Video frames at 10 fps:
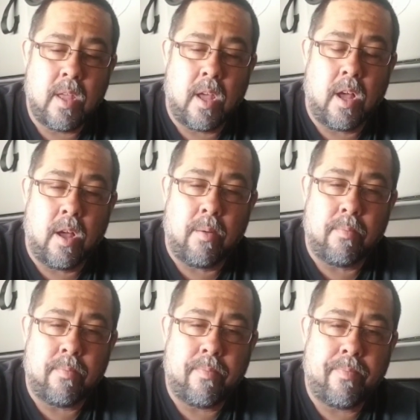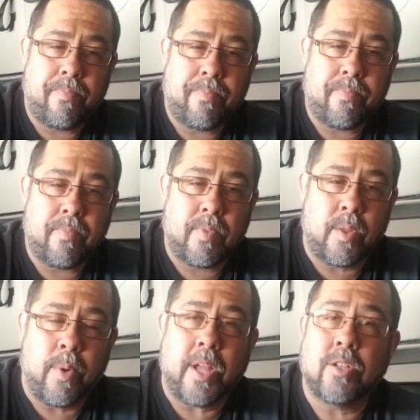
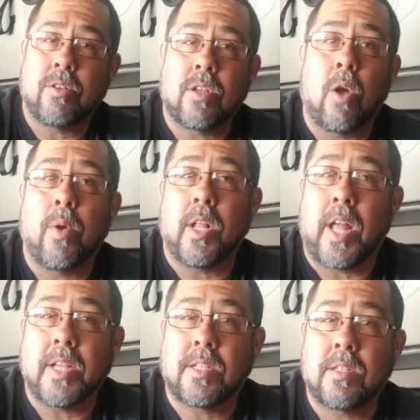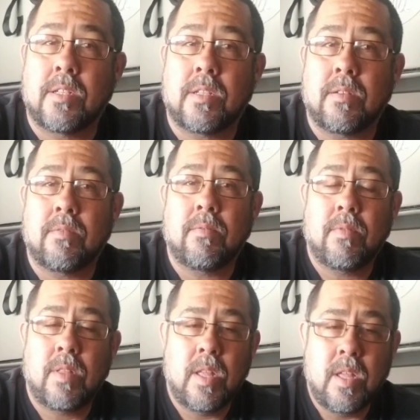The Ranger is already licensed.
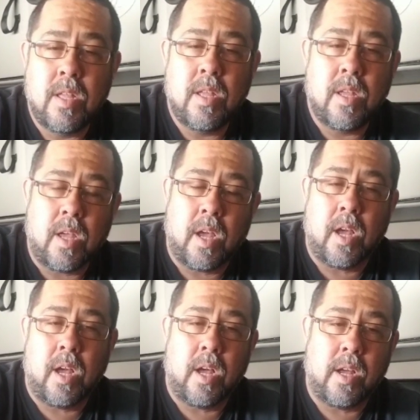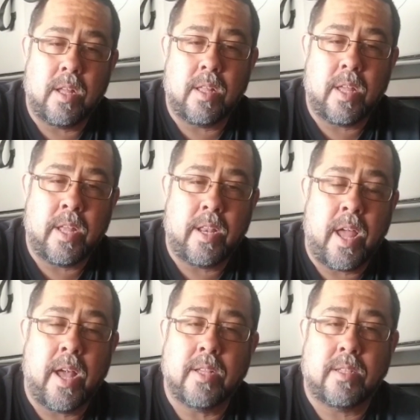It
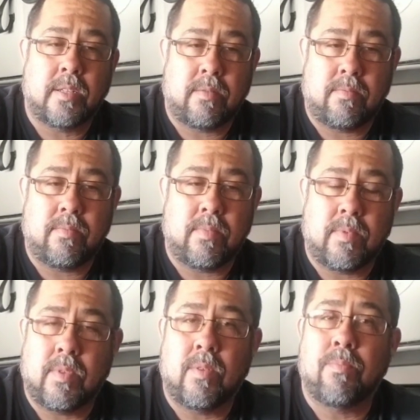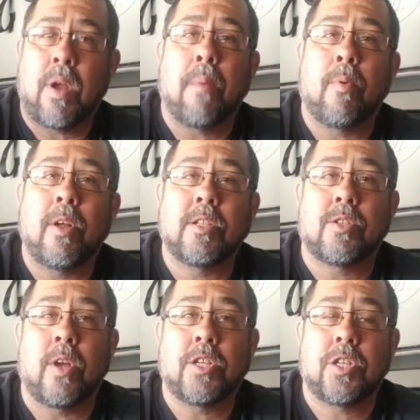has proper
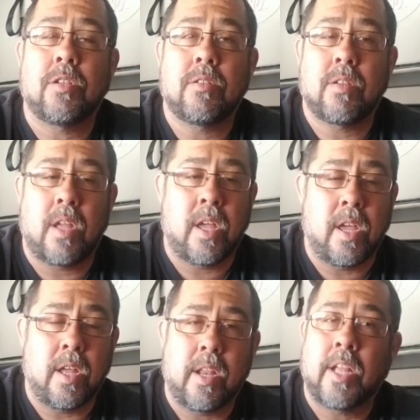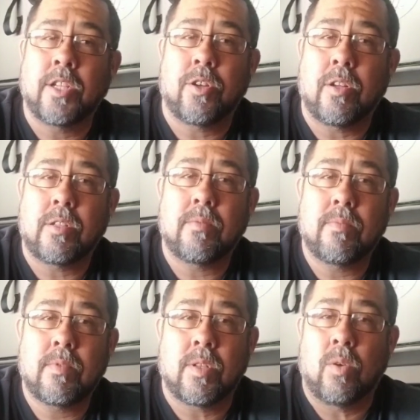registration and insurance.
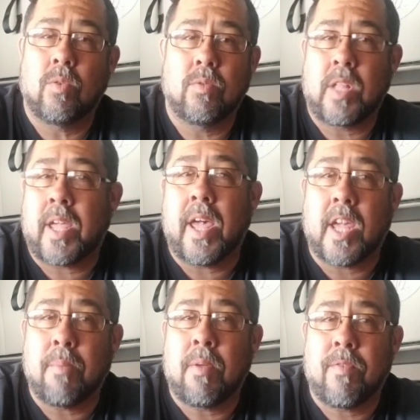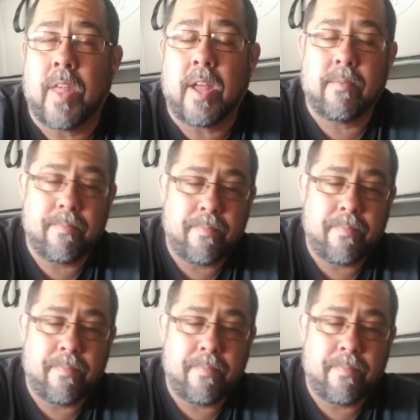So they can't get me for that.